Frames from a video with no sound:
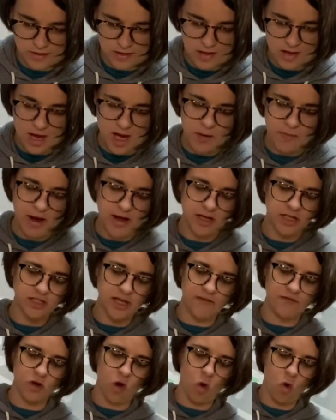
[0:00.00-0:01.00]
And you might just
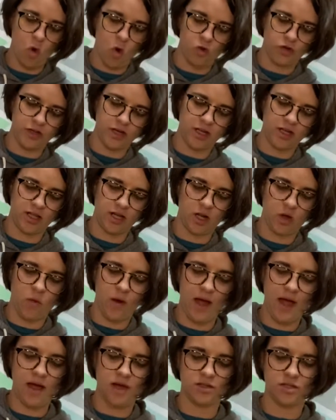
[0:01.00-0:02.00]
have to hold it a little
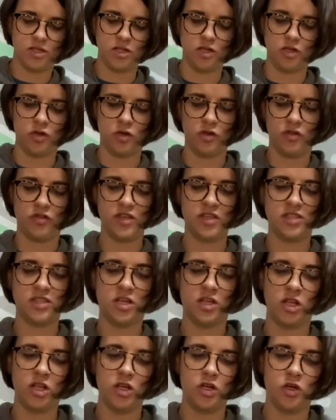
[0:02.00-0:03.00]
while too. This
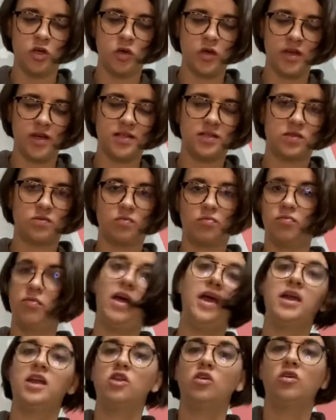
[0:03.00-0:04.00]
glue is
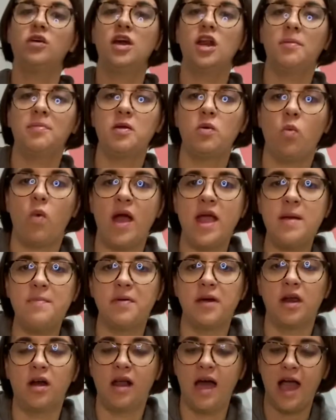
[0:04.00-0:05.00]
like, it'll be white,
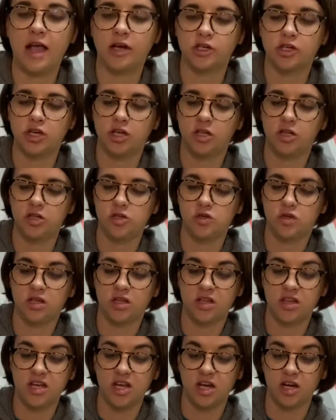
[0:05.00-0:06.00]
but it'll actually glue
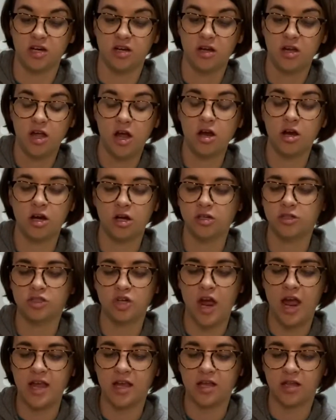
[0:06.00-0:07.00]
clear, or
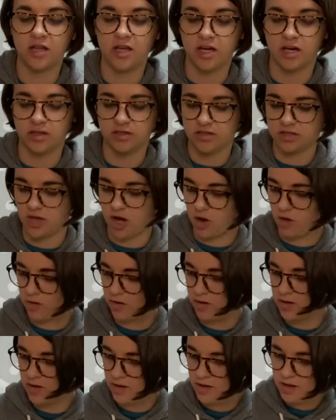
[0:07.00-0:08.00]
dry clear. So
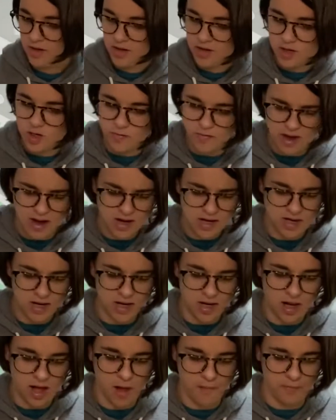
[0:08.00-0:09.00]
you might need
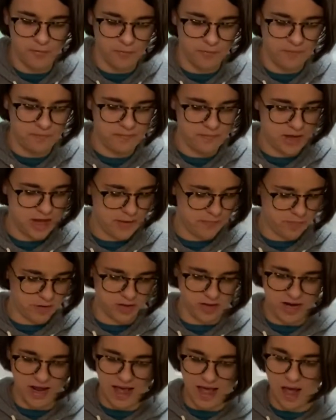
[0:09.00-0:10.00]
a couple paper
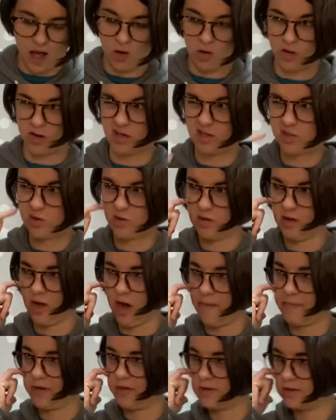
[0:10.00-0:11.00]
towels,
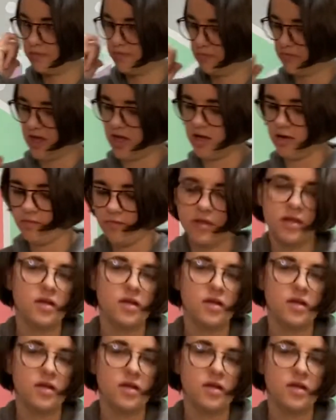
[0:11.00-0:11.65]
grab me, thank you,